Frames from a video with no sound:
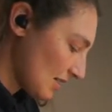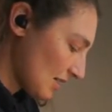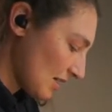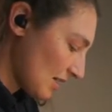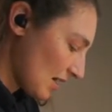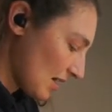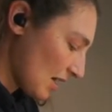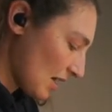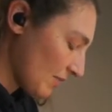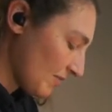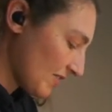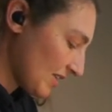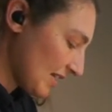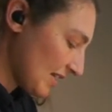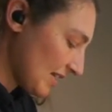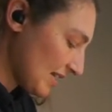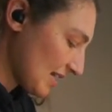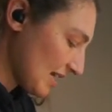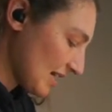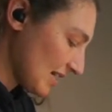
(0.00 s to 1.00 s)
hopefully
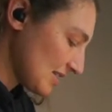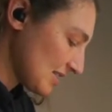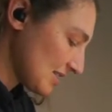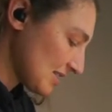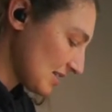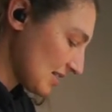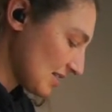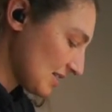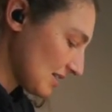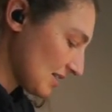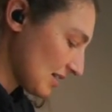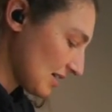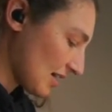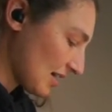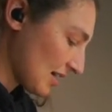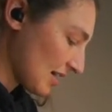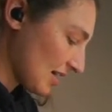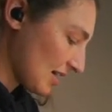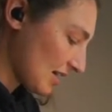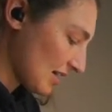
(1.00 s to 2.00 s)
nice, and
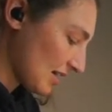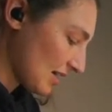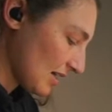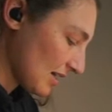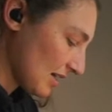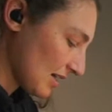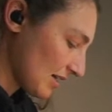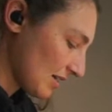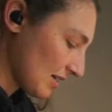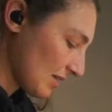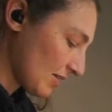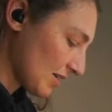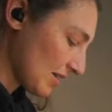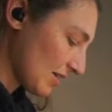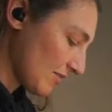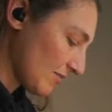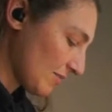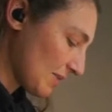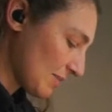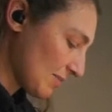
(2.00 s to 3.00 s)
I know a lot of
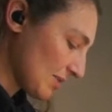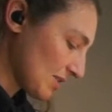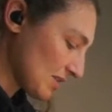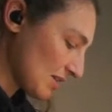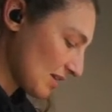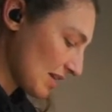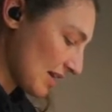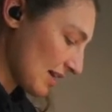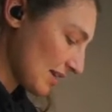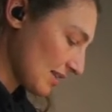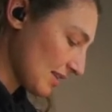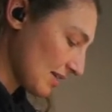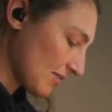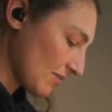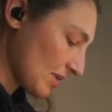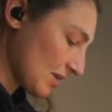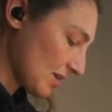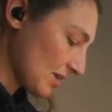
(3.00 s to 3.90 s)
people don't like that word,